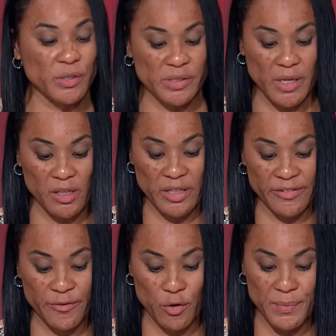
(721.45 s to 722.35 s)
signaling
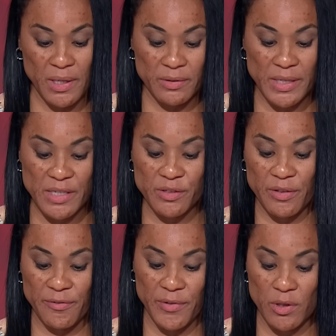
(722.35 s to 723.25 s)
for me to enter the
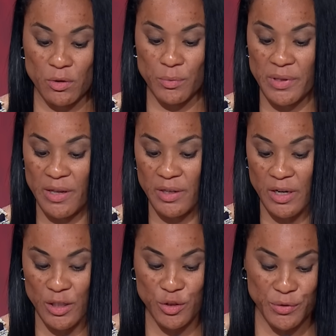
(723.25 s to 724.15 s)
field with other
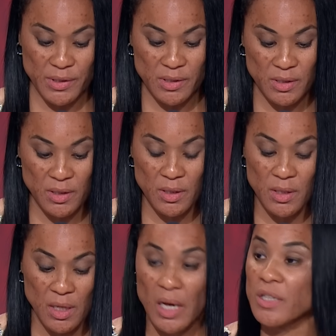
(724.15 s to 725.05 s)
countries,
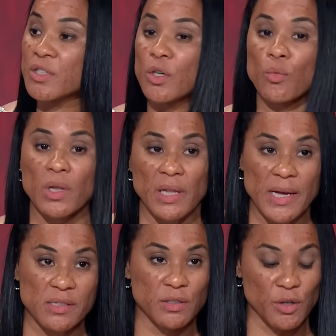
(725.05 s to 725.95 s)
I took one
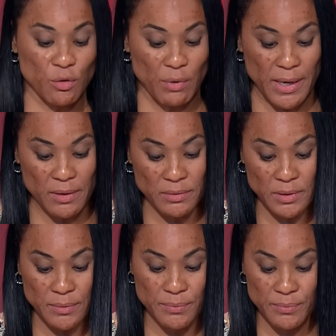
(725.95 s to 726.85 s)
last look around,
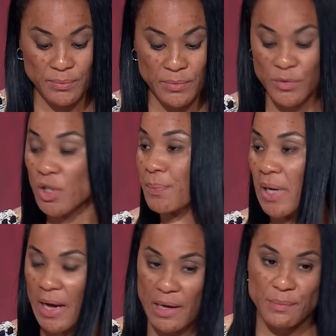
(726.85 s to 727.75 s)
looked
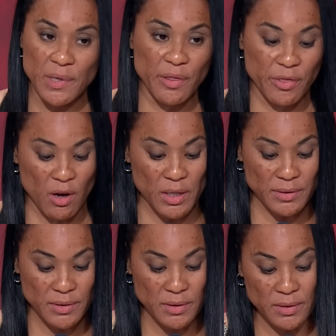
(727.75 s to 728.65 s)
behind me and
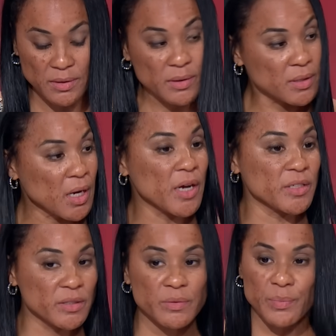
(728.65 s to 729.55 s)
thought,
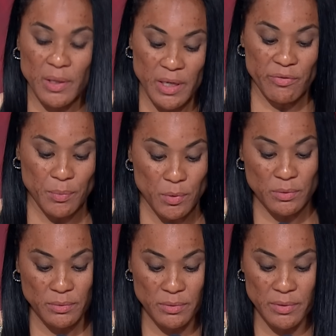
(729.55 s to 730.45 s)
unbelievable,
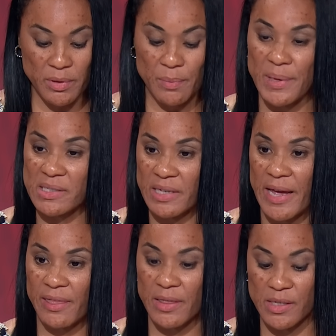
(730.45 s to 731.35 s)
the best
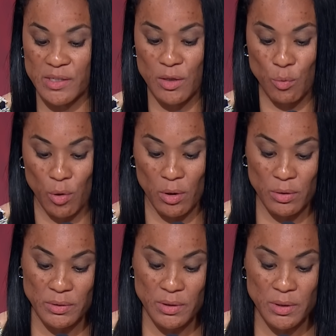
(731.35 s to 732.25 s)
athletes in the
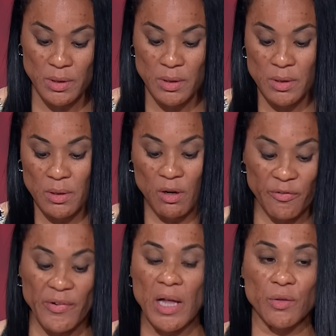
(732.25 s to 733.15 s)
world are
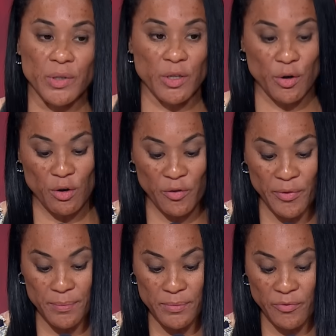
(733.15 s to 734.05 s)
following a girl
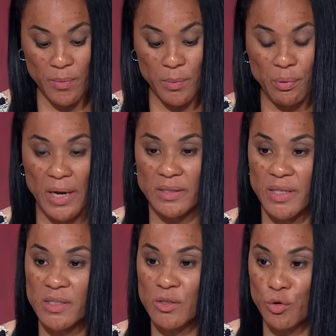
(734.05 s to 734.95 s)
from the
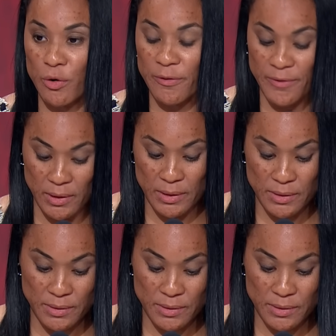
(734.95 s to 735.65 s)
projects in North Philly.